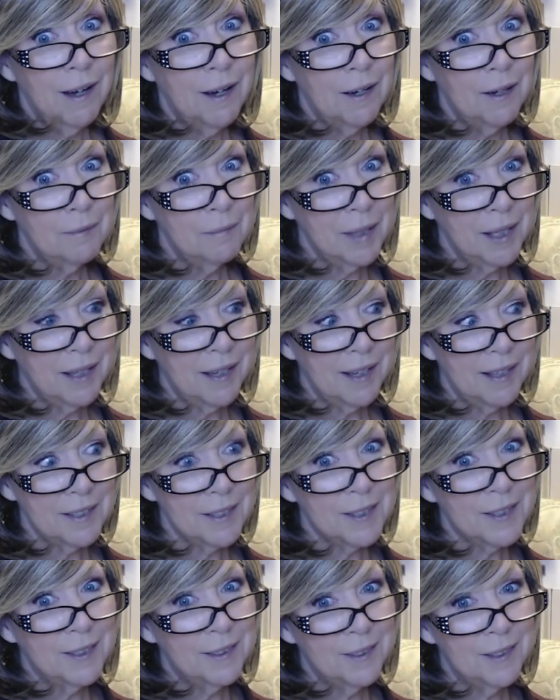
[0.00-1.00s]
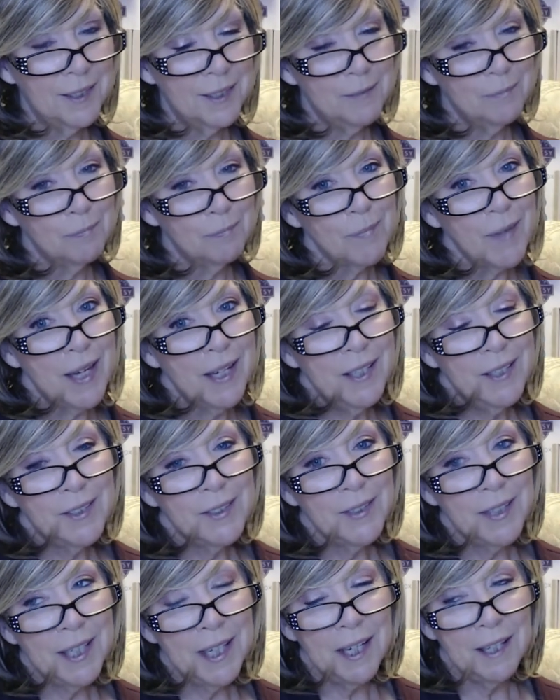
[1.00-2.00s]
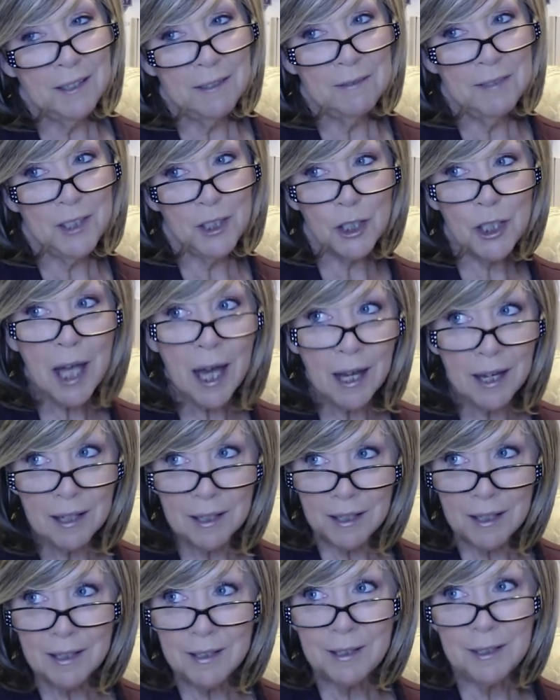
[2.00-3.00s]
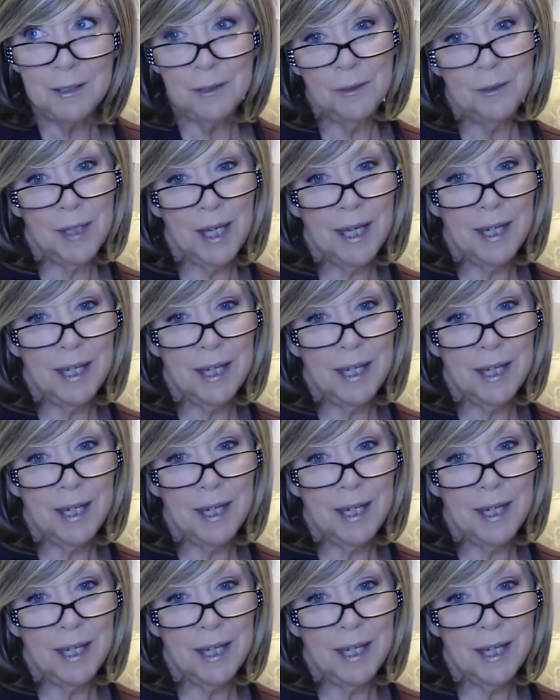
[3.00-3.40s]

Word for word: Oh my gosh, so good. So I had a fish taco,